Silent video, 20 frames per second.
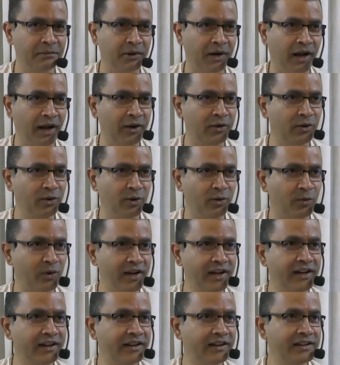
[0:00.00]
I don't know why
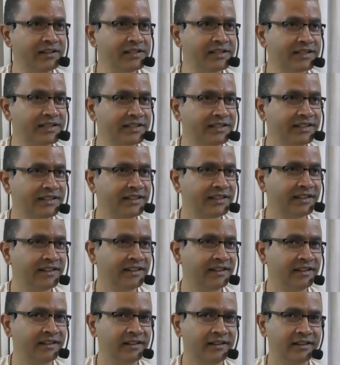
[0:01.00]
it is
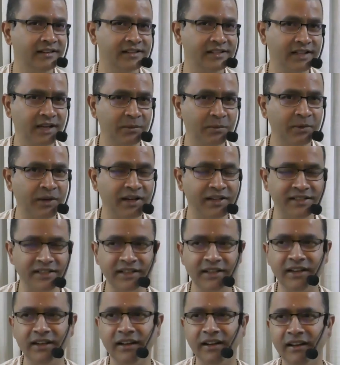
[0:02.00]
kept as
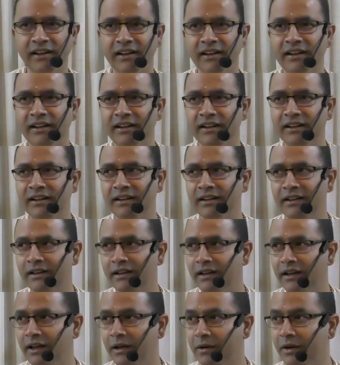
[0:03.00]
a,
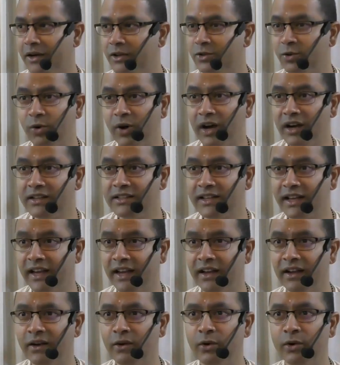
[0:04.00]
because you can't say,
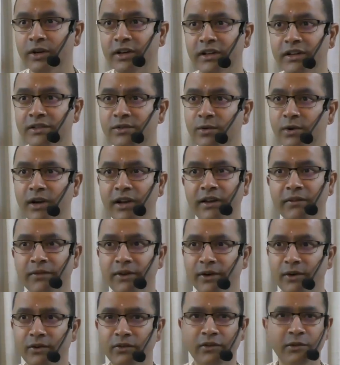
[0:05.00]
oh, it is only,
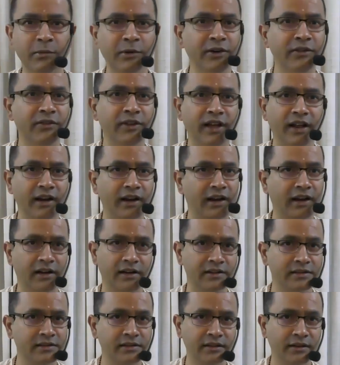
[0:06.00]
women wear
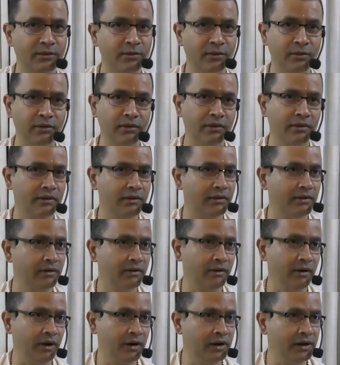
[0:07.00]
necklace. No,
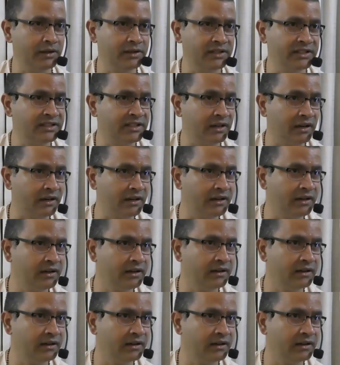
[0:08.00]
not necessarily.